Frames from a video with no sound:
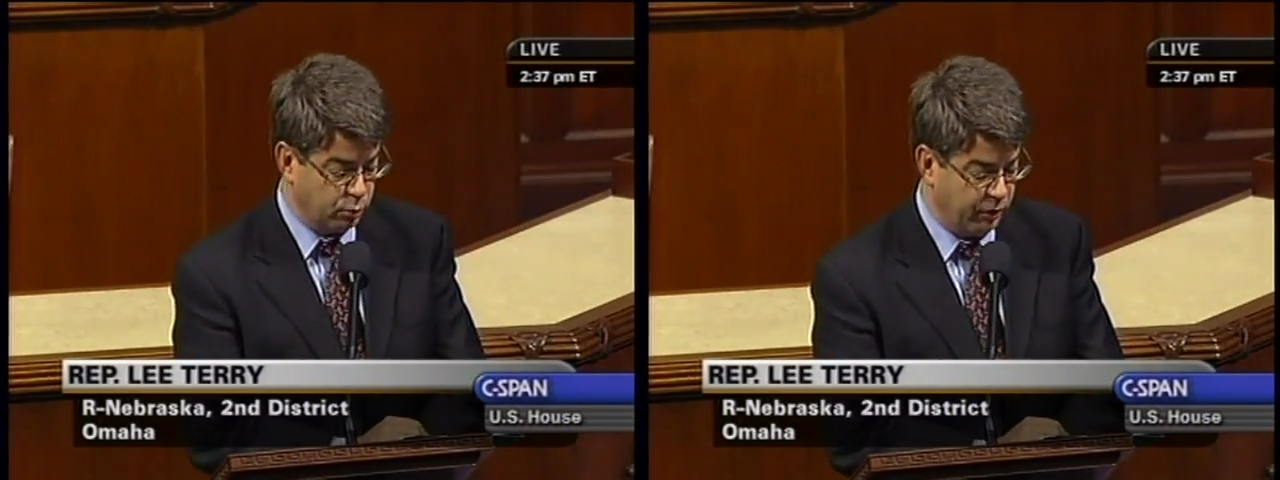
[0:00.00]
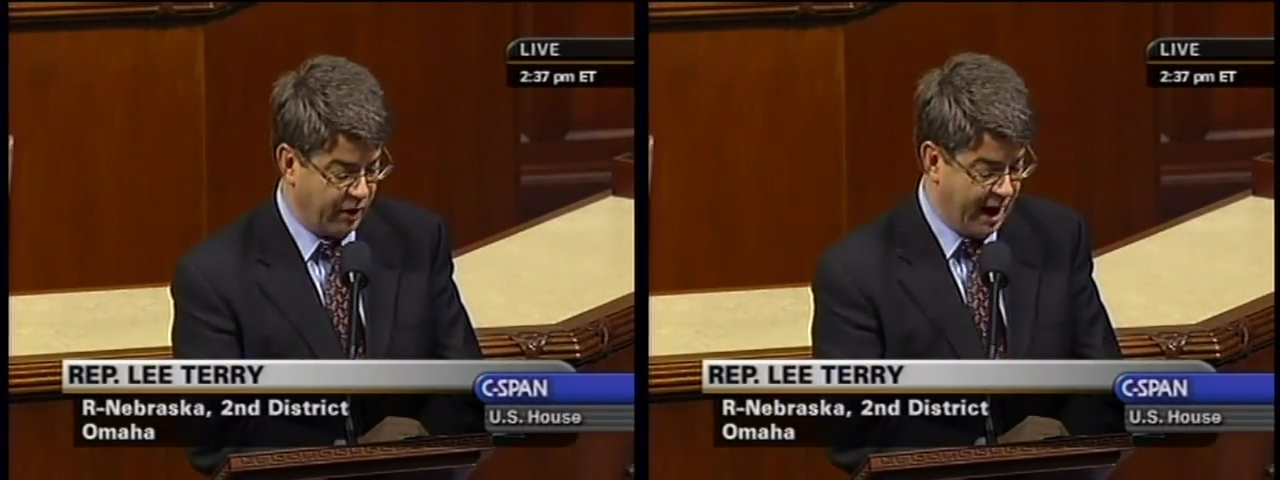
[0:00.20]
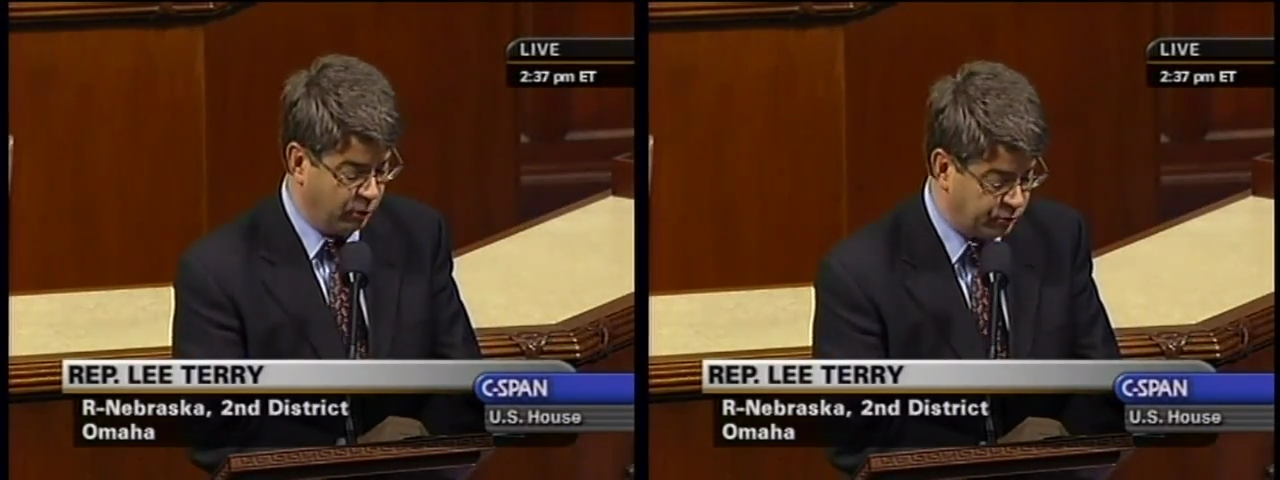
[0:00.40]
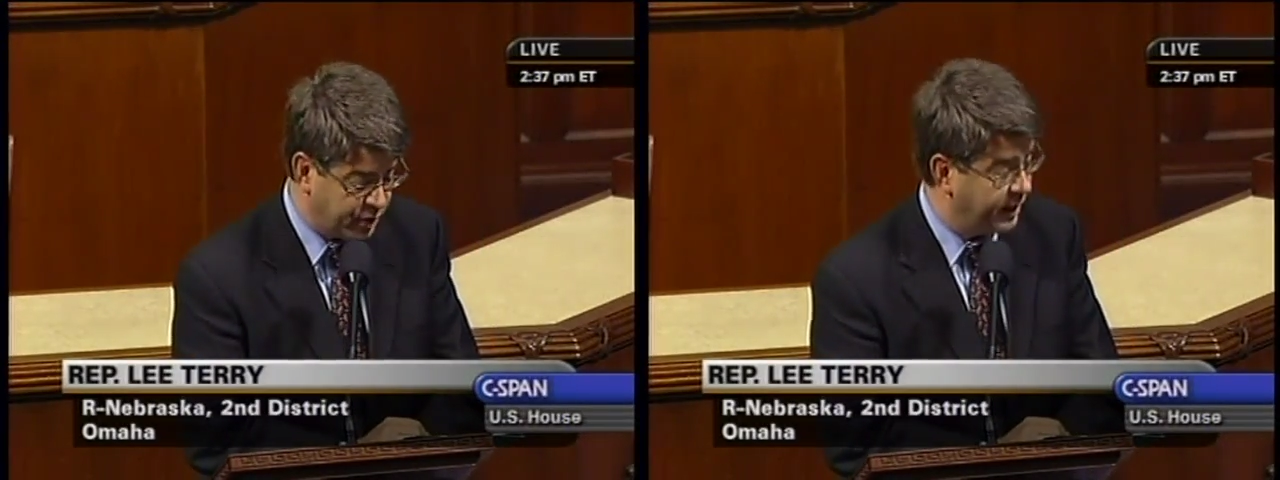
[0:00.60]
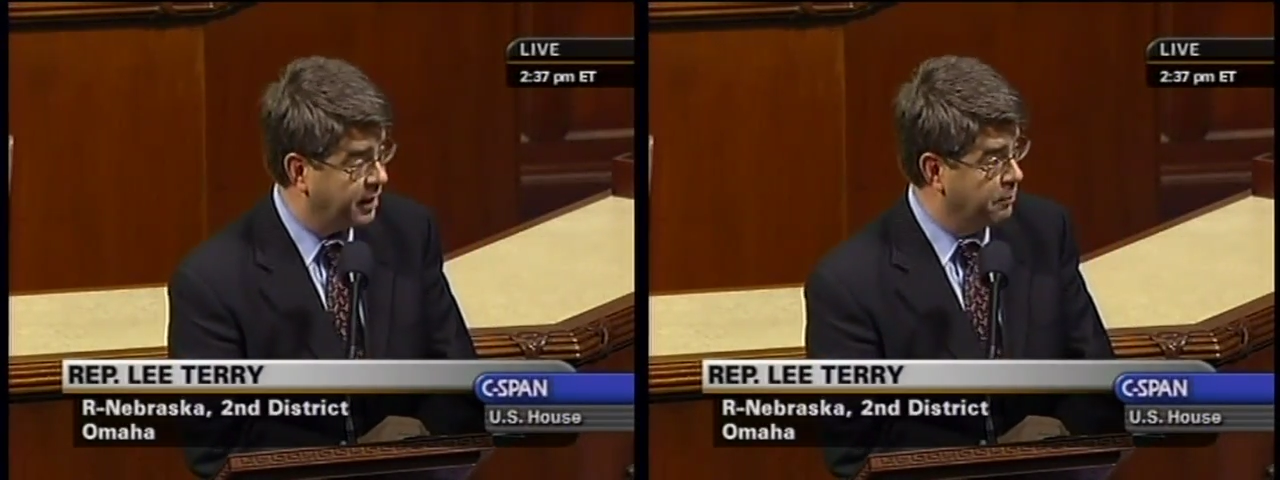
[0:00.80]
without
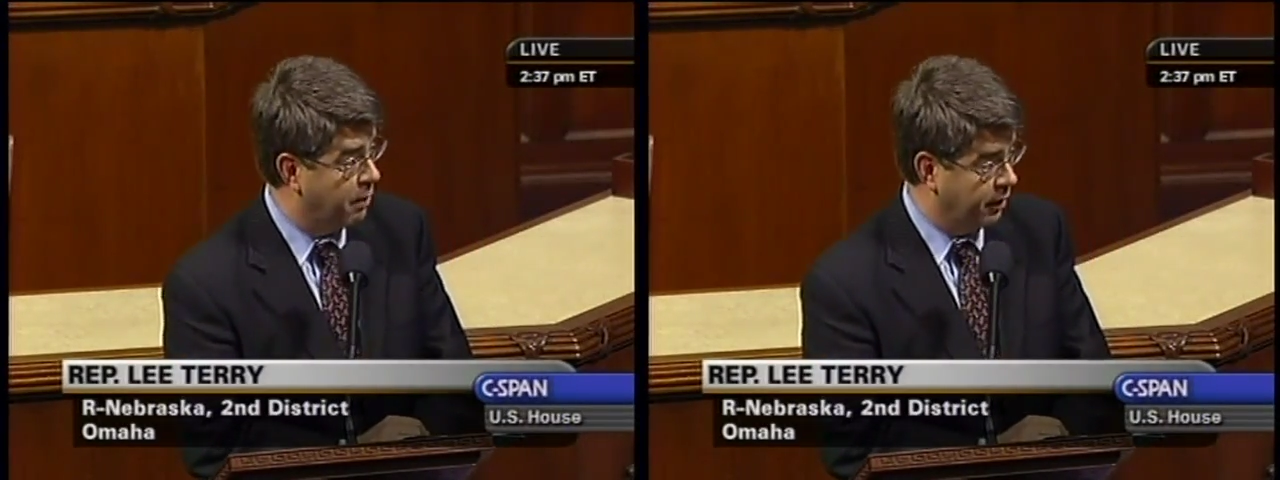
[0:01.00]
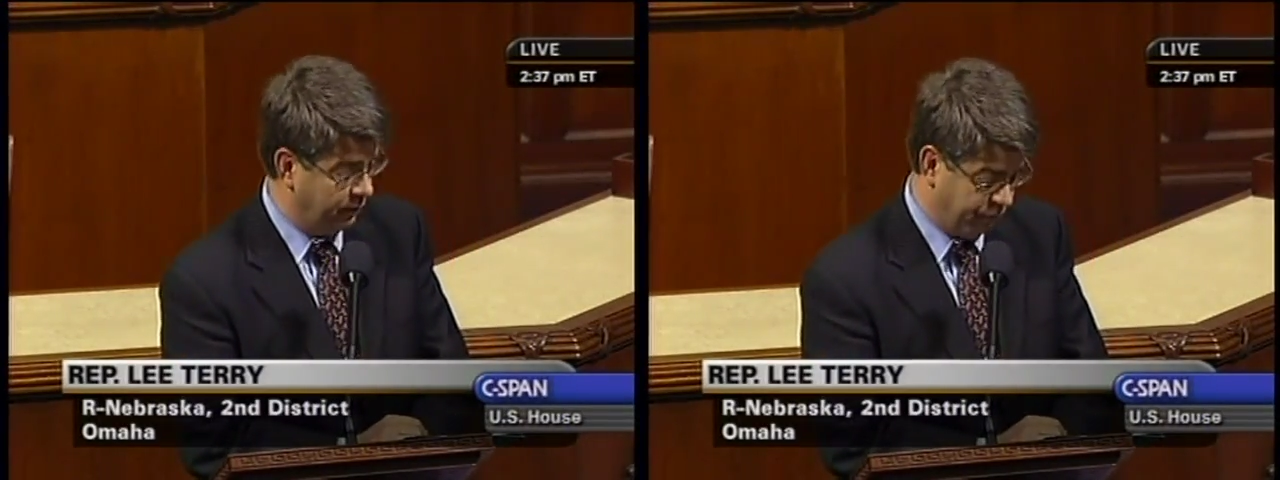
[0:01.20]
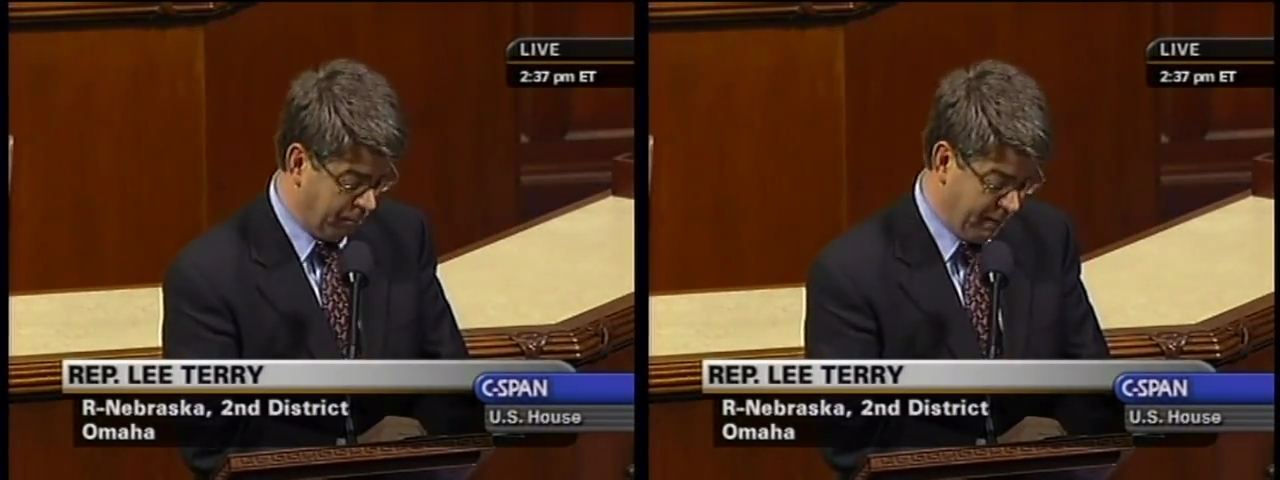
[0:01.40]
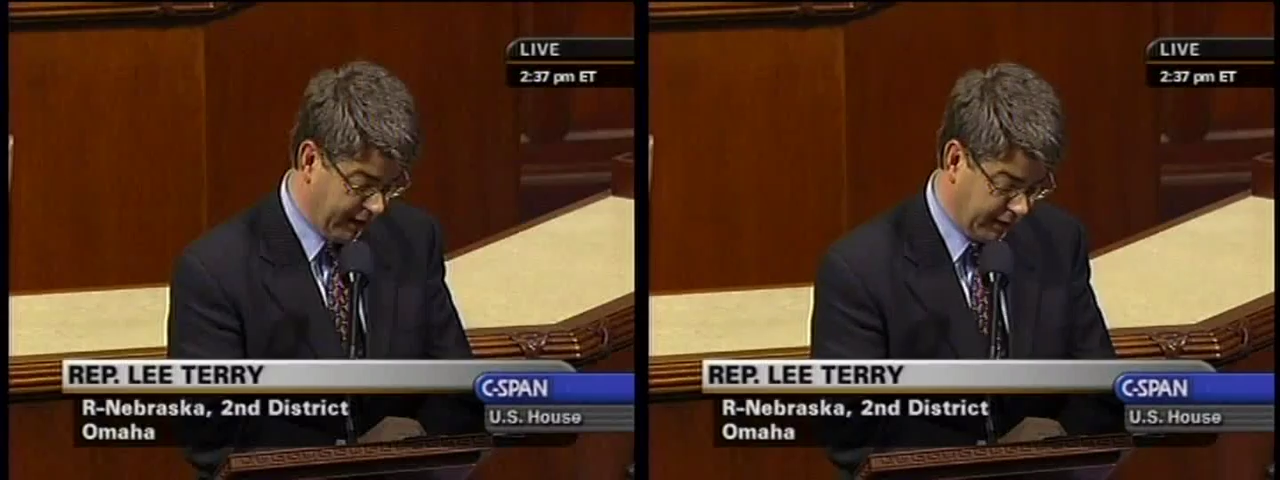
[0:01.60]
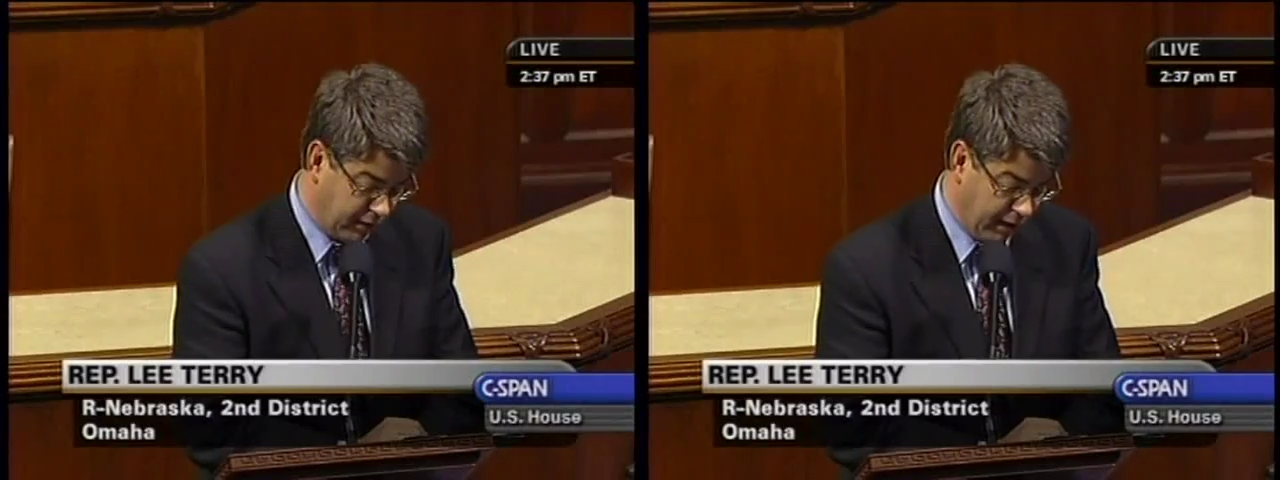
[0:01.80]
taking money from
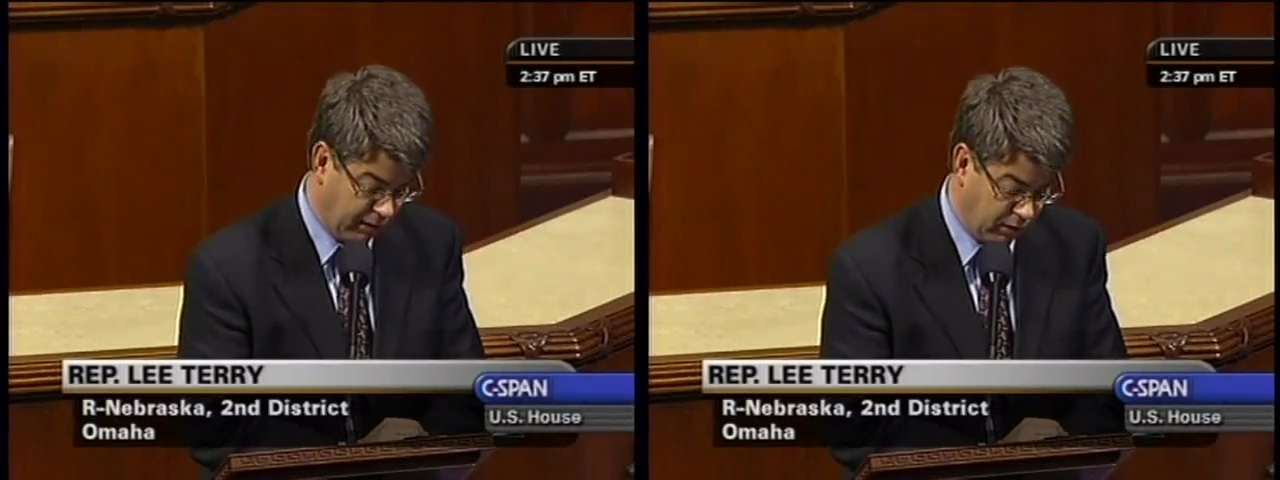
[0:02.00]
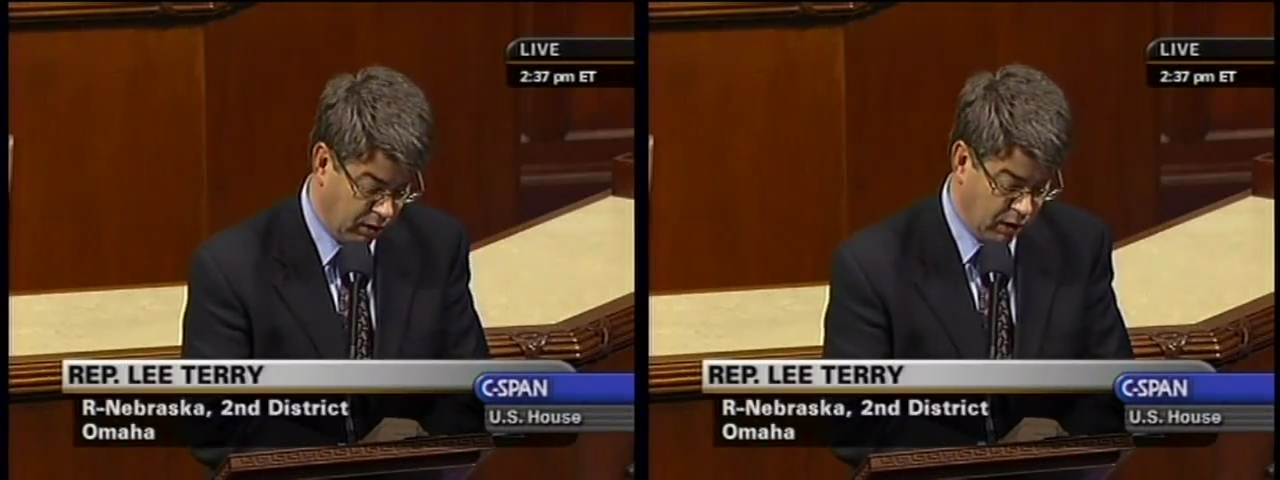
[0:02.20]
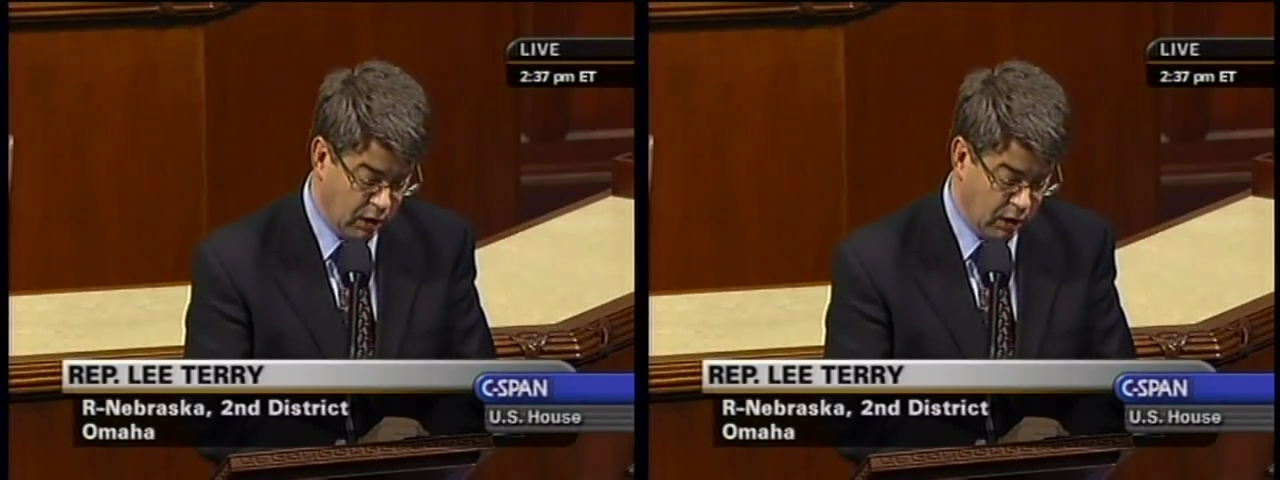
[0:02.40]
Medicare,